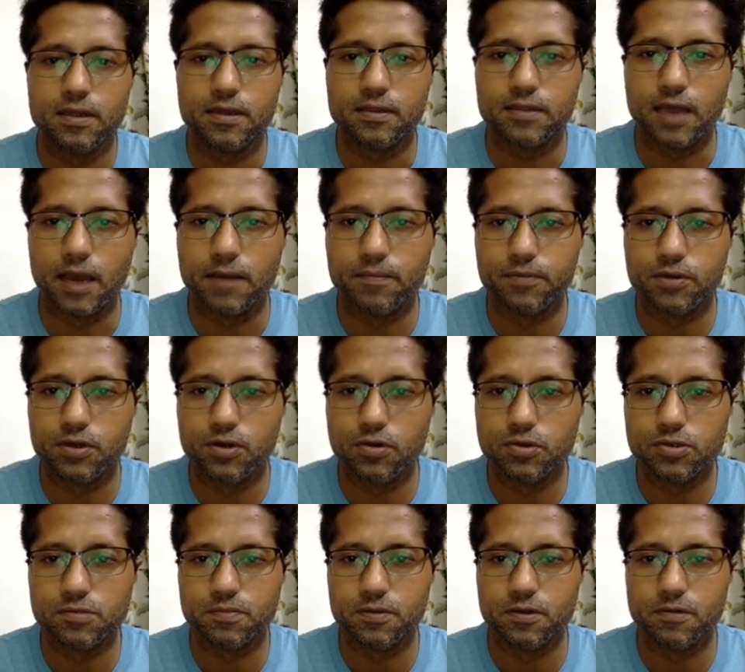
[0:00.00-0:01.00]
the
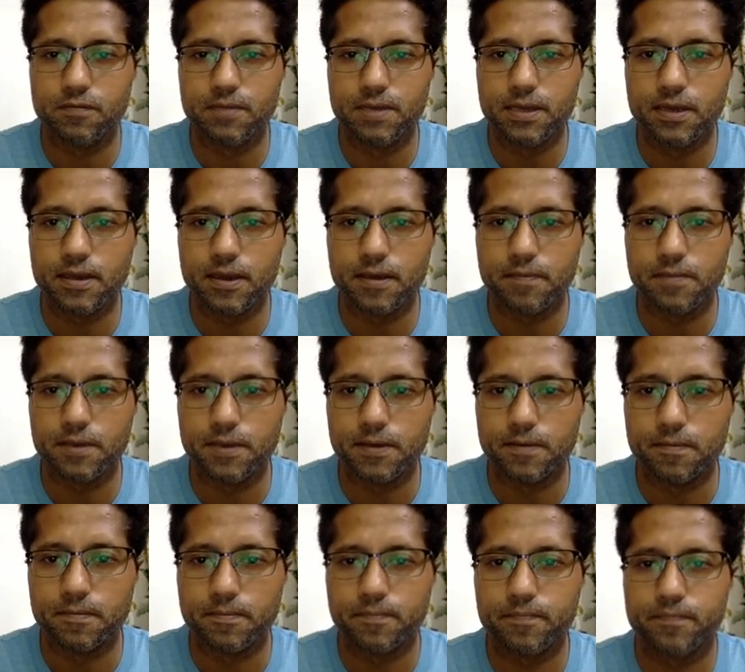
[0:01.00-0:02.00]
hypotenuse will be AB,